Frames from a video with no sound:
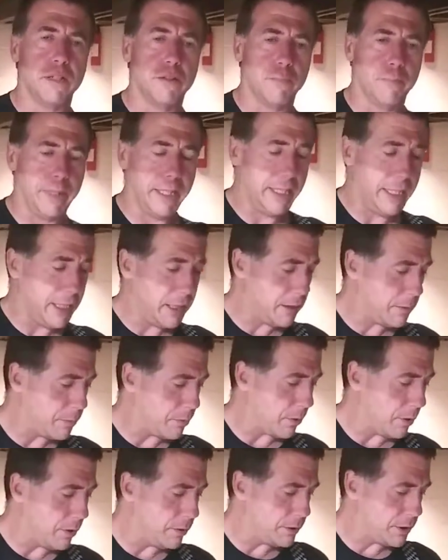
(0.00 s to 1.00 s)
intermediate
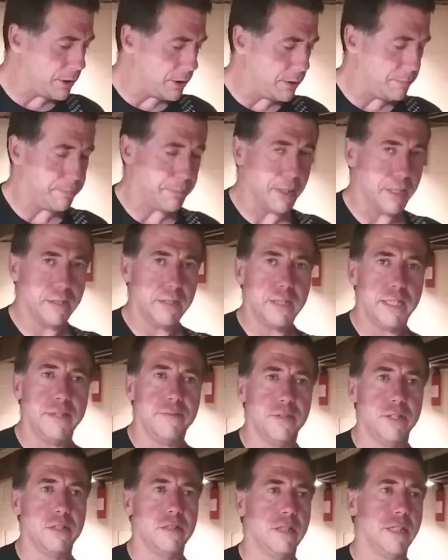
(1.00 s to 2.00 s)
approach, but
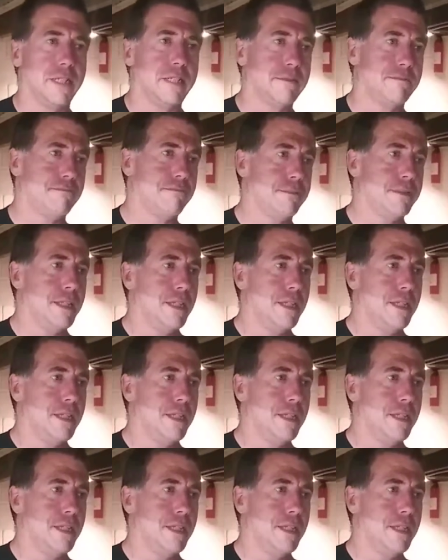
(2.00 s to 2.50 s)
even like